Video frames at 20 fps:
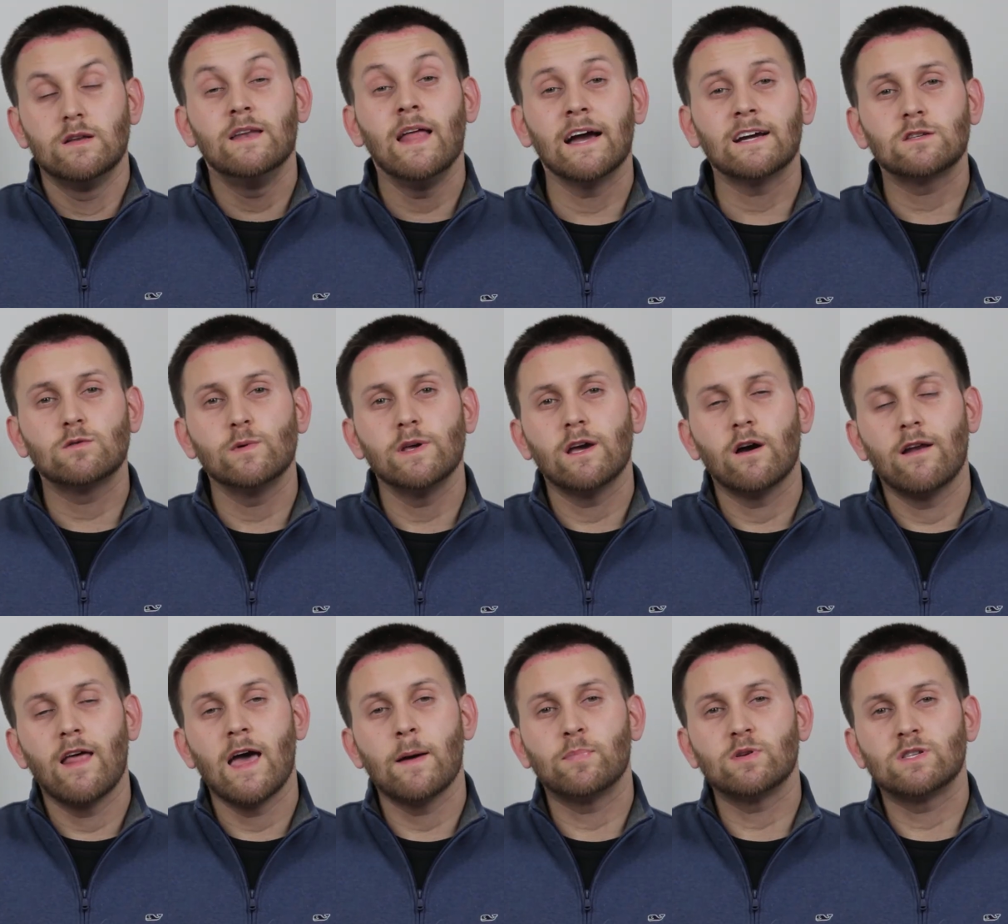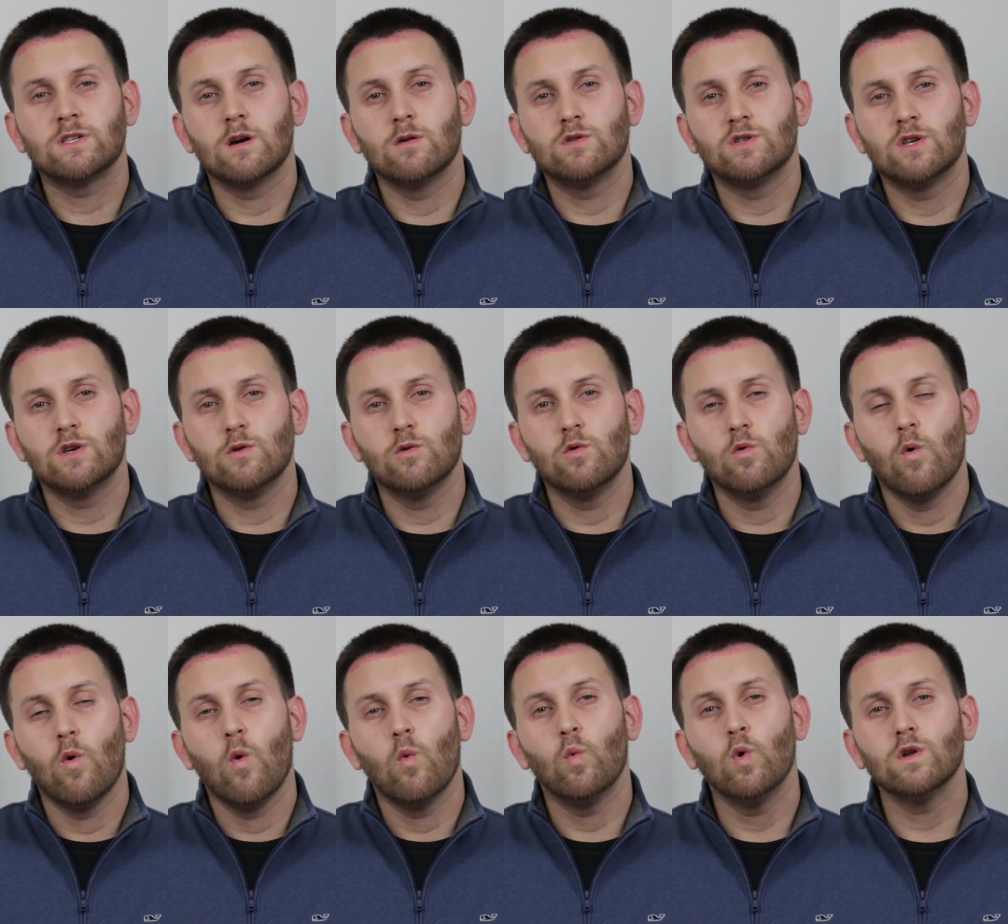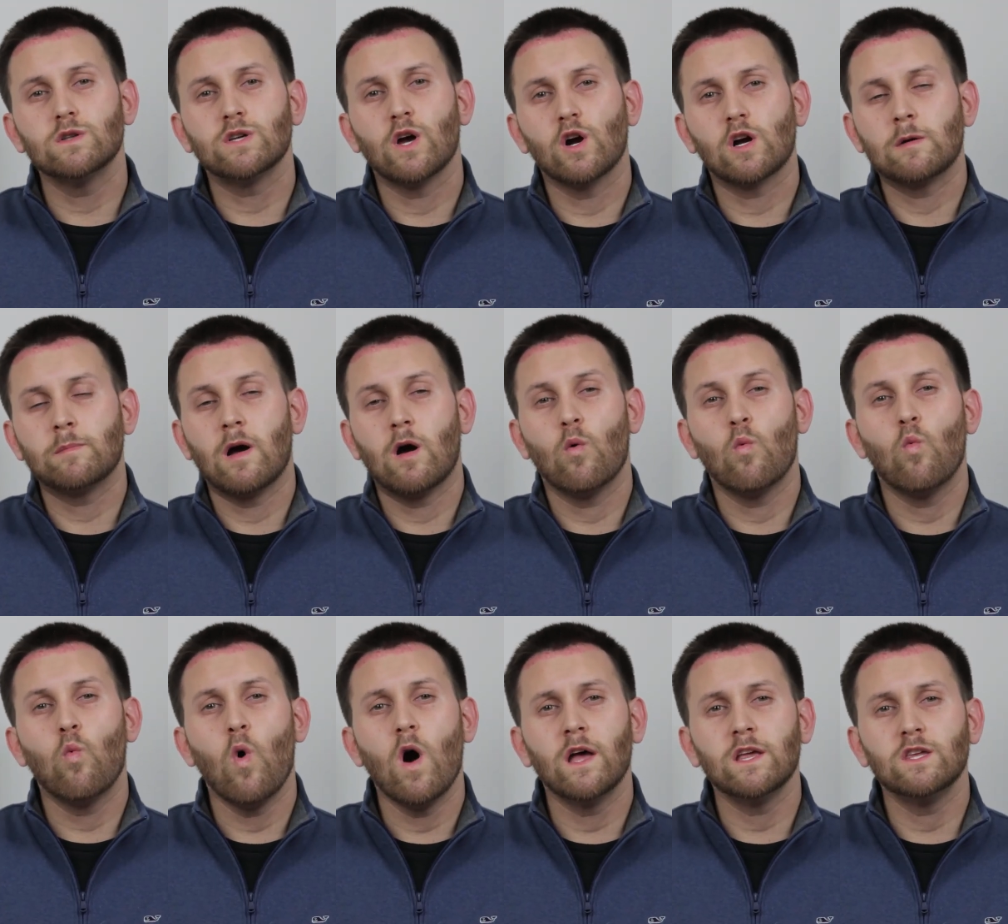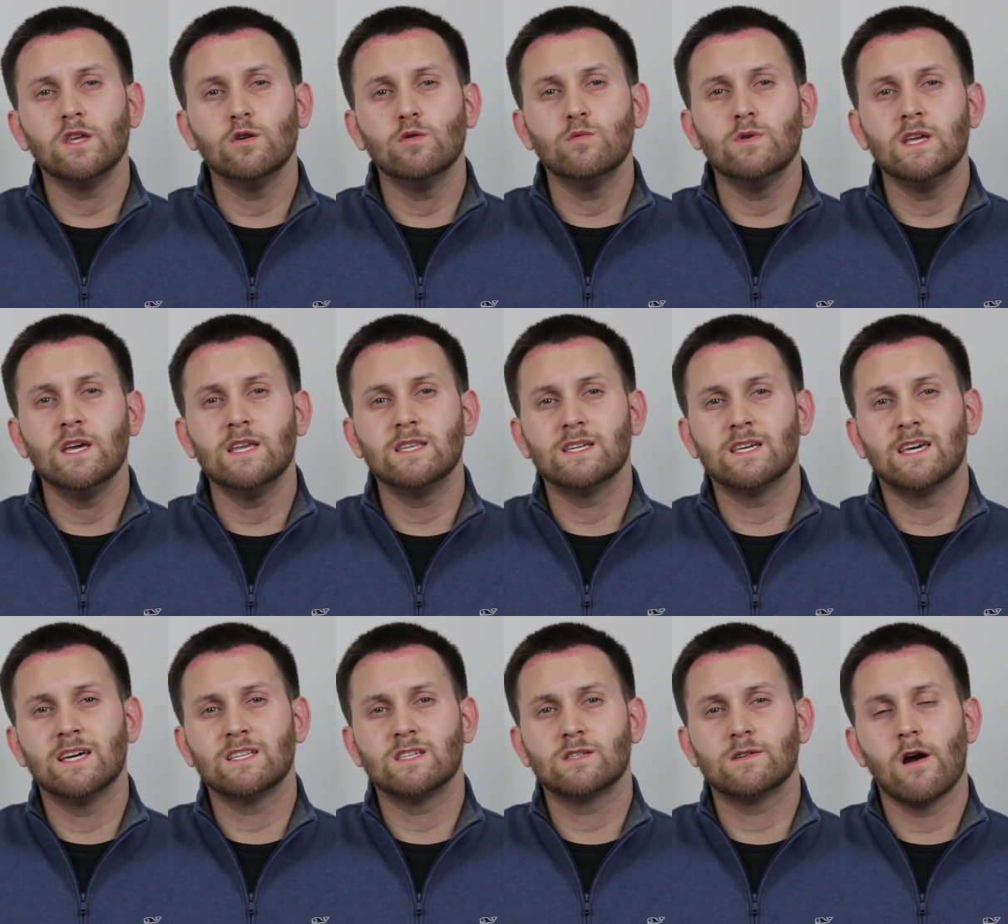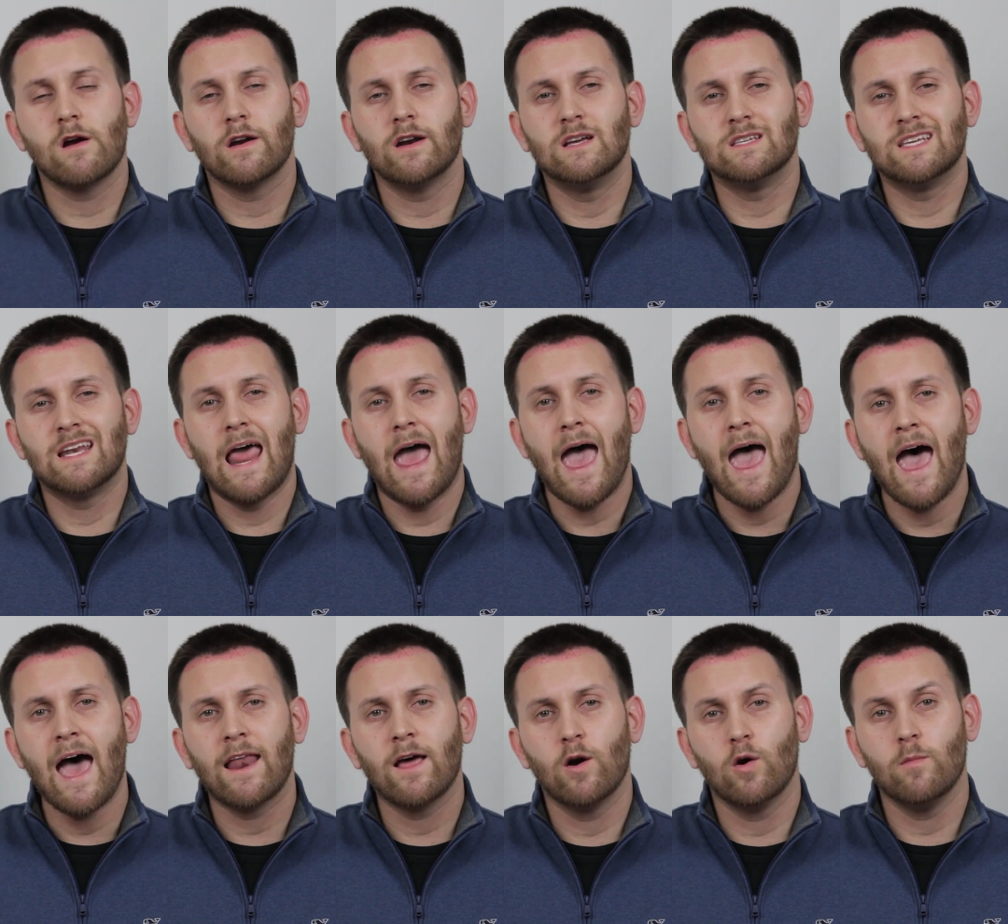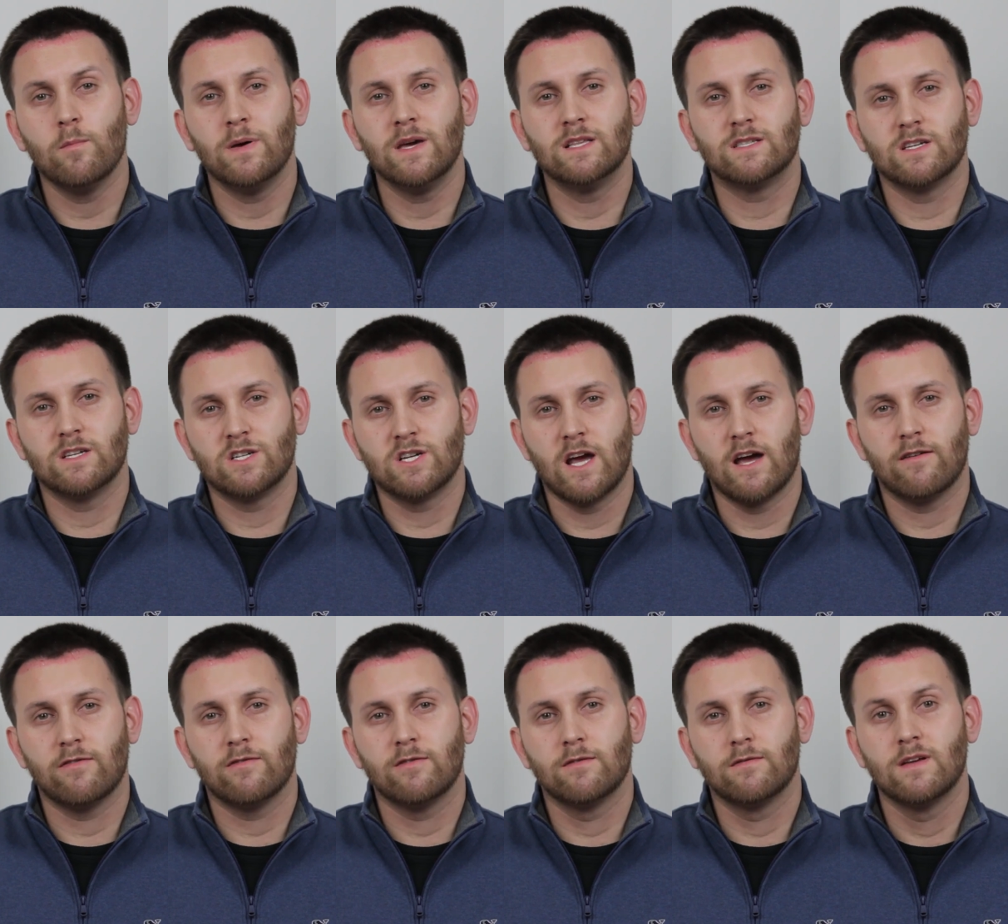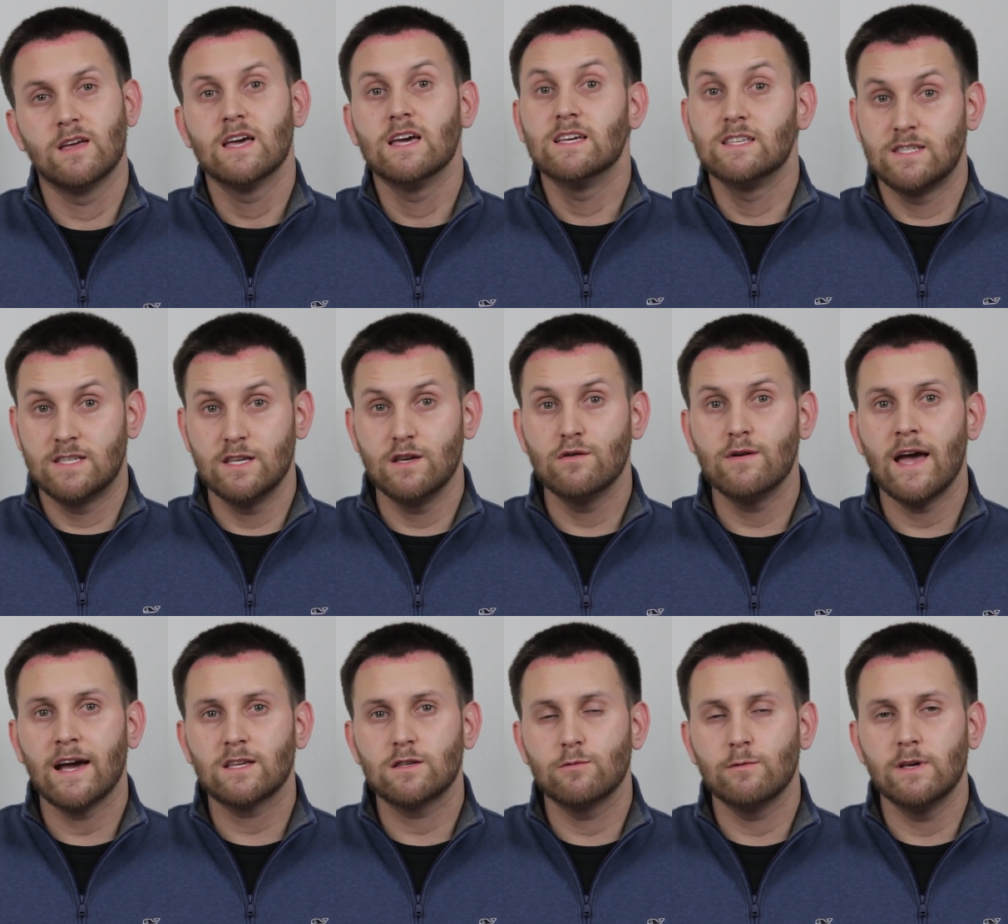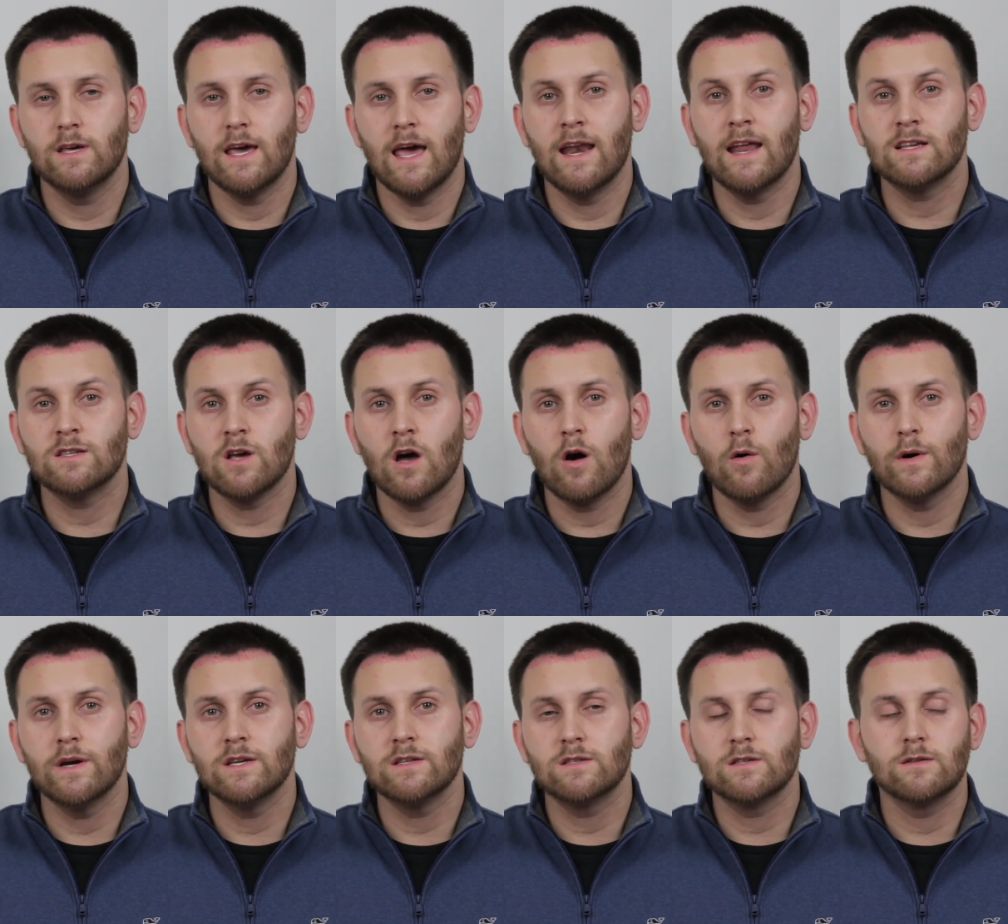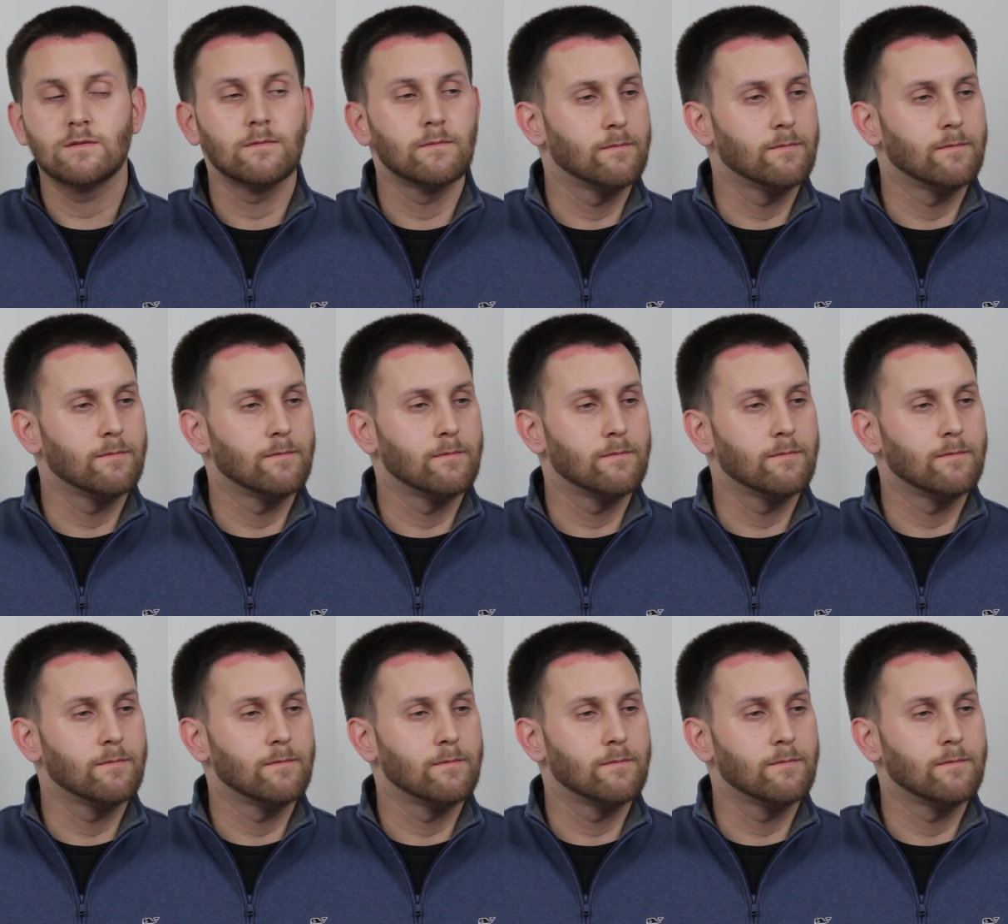Next week on episode two, we'll talk about what you need to get started as an at-home pizza chef. See you next week, and as always,